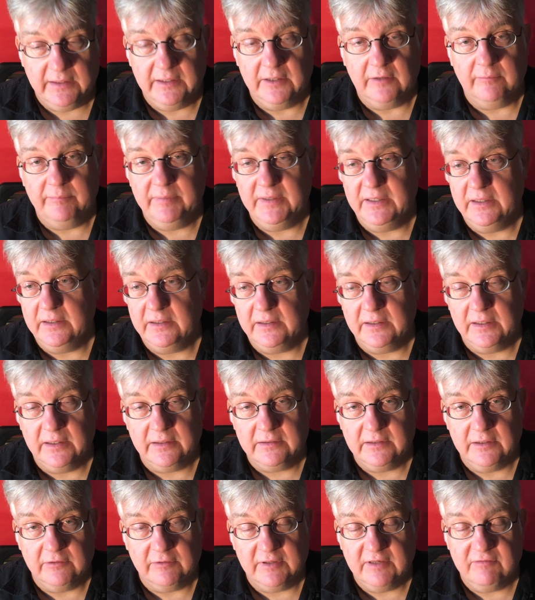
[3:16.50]
being
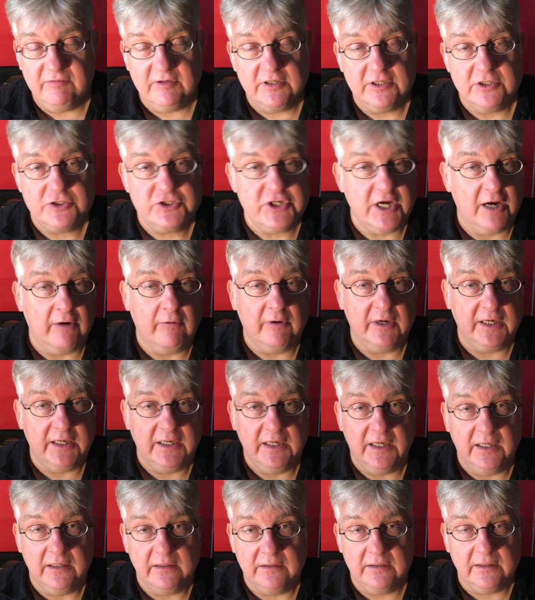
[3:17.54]
giving to charity
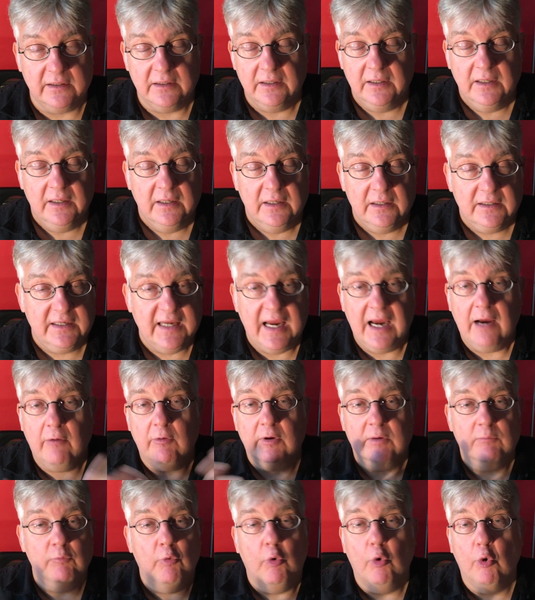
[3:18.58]
and
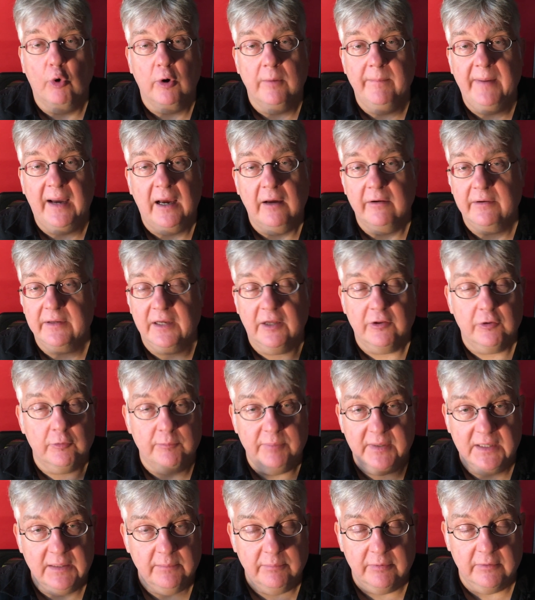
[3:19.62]
caring more about other
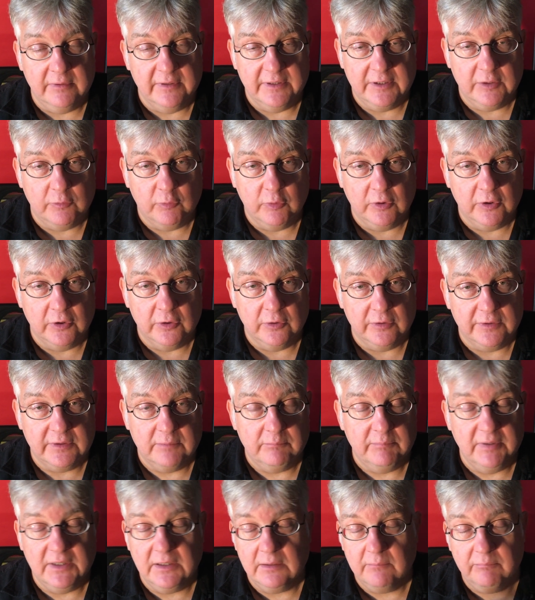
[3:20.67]
people in the world and
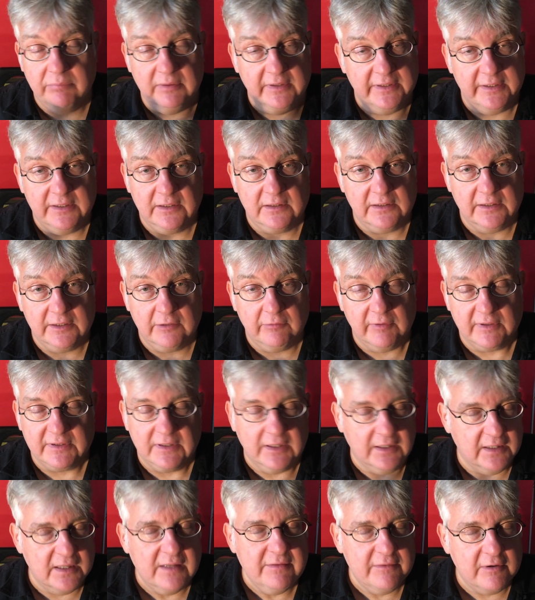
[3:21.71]
being politically correct.
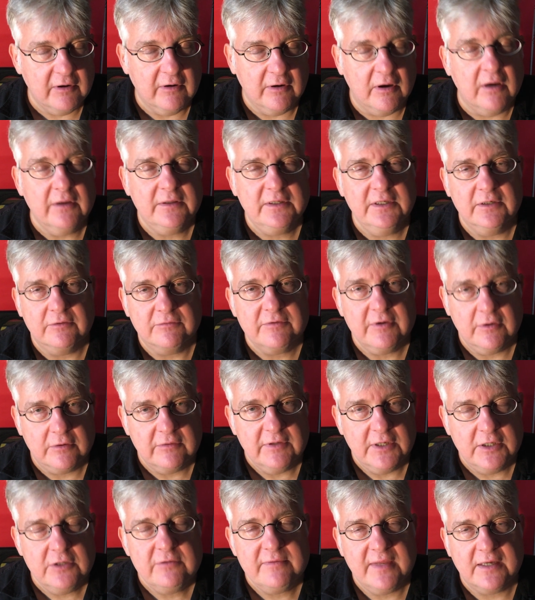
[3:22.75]
They're all
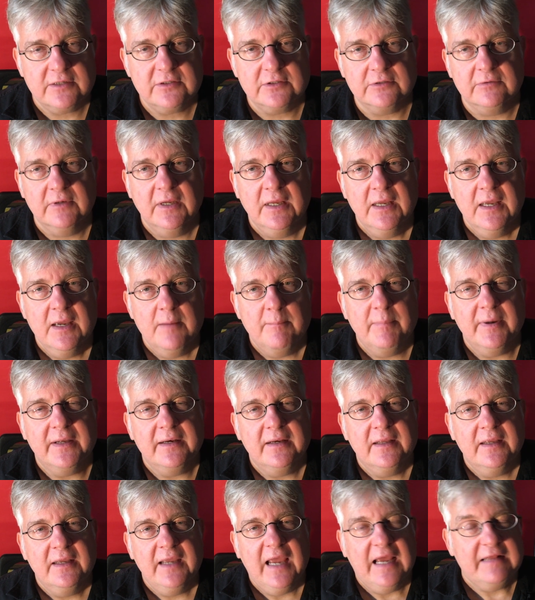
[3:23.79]
they do that too, but
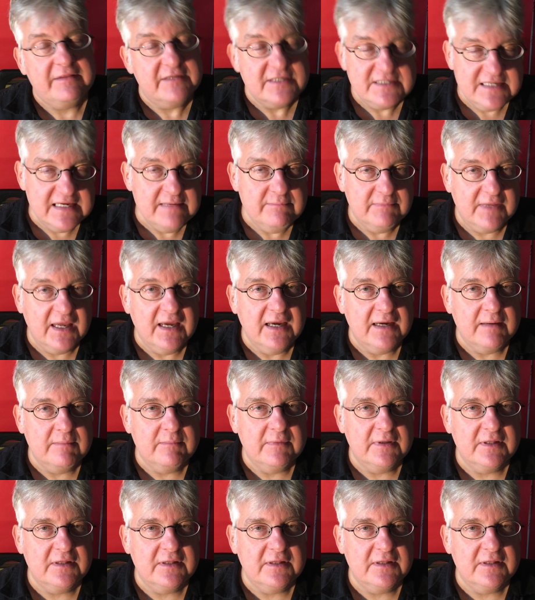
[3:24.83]
at the same time